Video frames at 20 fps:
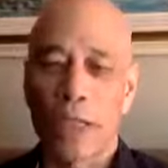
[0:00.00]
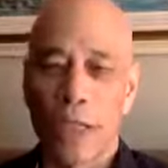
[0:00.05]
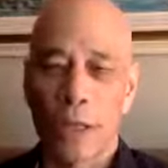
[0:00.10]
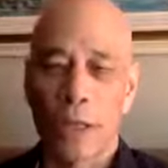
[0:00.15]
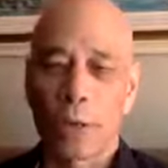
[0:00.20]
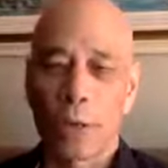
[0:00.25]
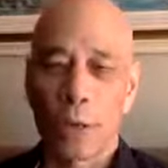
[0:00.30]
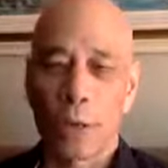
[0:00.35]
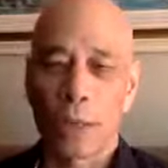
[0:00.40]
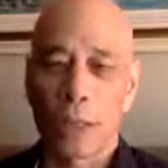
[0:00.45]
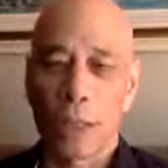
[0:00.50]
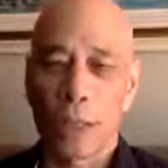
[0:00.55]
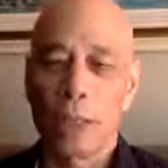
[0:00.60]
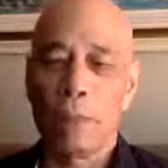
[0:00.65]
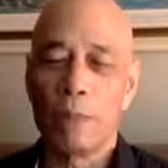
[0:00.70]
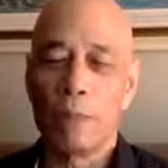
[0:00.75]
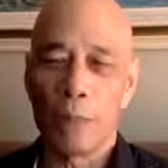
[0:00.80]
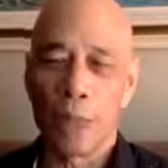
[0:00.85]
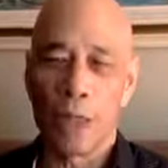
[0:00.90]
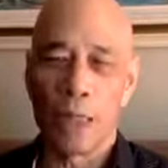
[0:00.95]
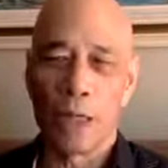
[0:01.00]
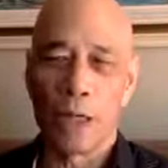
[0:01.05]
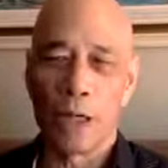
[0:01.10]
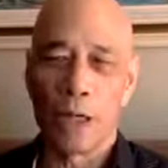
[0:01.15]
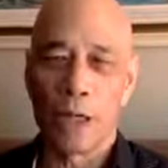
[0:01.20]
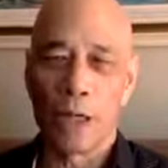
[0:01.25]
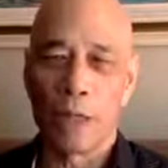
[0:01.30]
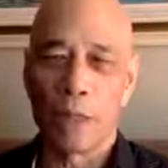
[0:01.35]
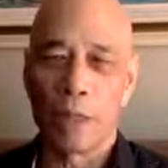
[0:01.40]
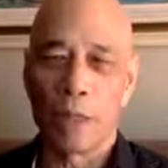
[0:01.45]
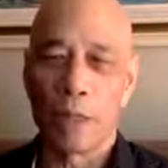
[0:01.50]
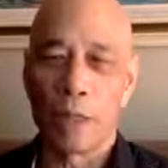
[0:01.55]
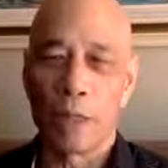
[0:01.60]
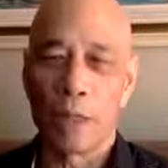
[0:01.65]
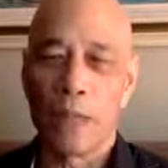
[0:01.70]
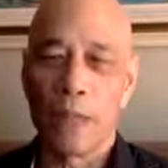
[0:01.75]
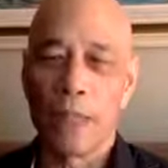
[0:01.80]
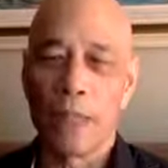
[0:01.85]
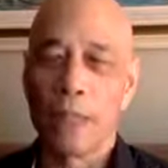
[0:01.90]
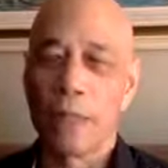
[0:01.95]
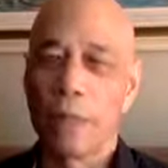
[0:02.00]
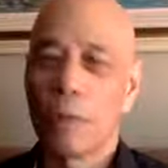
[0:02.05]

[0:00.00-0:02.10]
that whole light being argument, right?